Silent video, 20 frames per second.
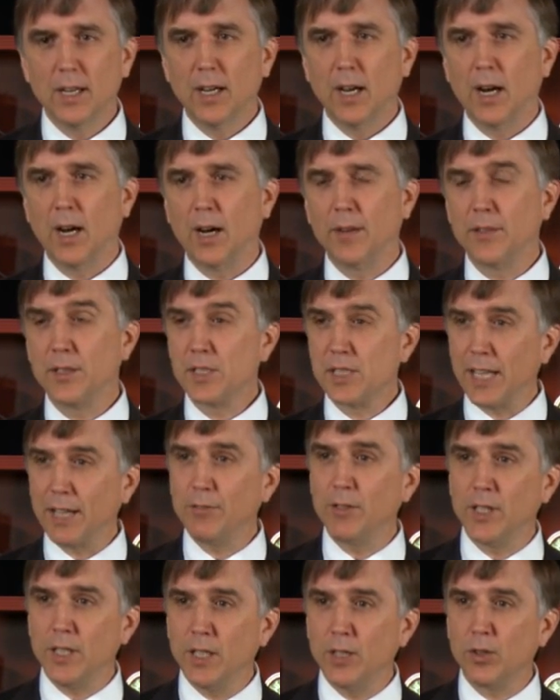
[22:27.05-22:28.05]
The
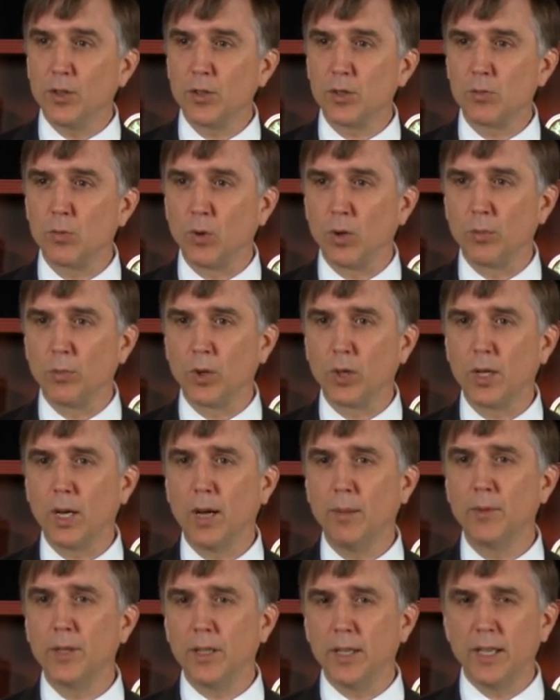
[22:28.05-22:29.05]
7 Years' War more
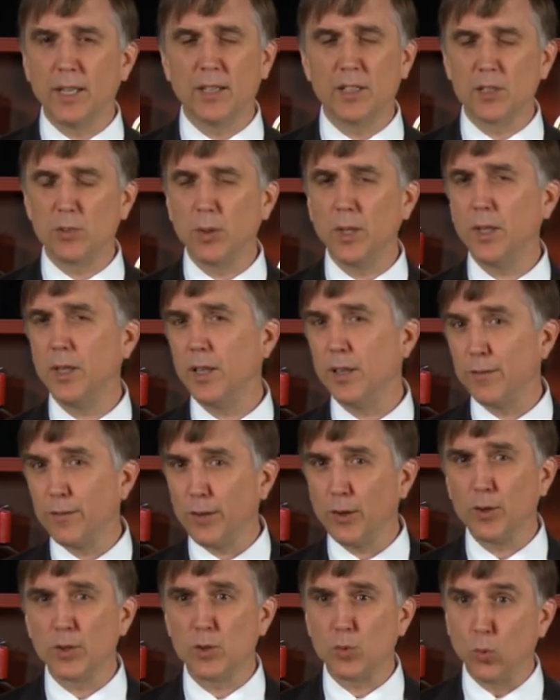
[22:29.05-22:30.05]
commonly, and it's really the
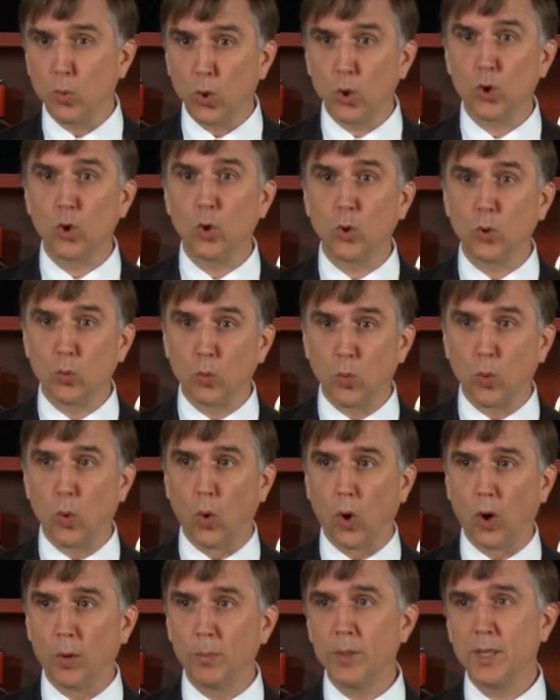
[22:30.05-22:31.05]
first world
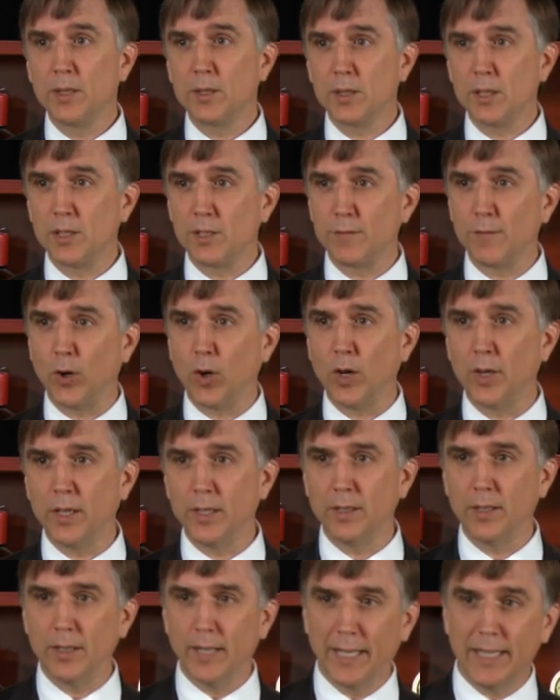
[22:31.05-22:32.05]
war because it's fought
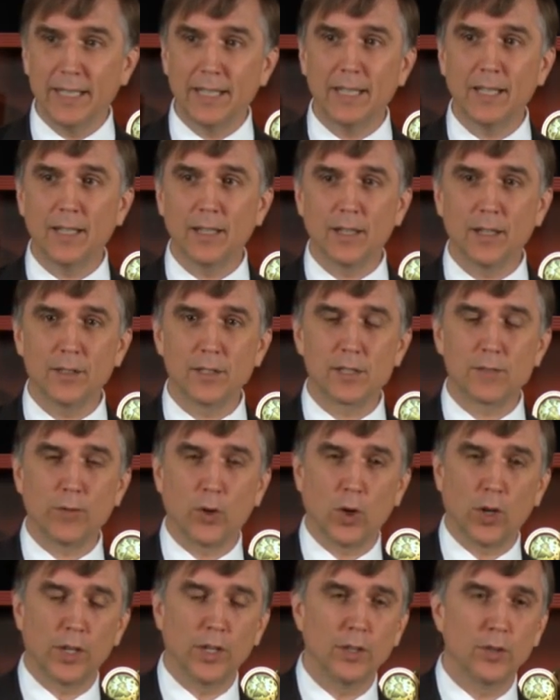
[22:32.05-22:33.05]
in India, it's
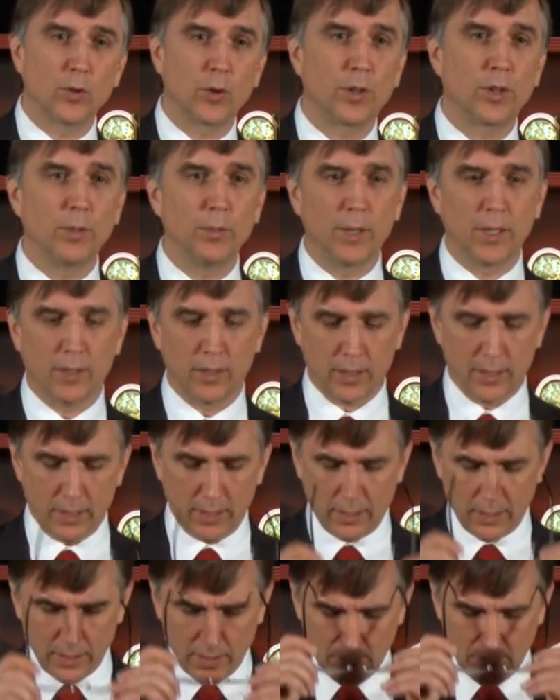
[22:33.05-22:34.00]
fought in North America,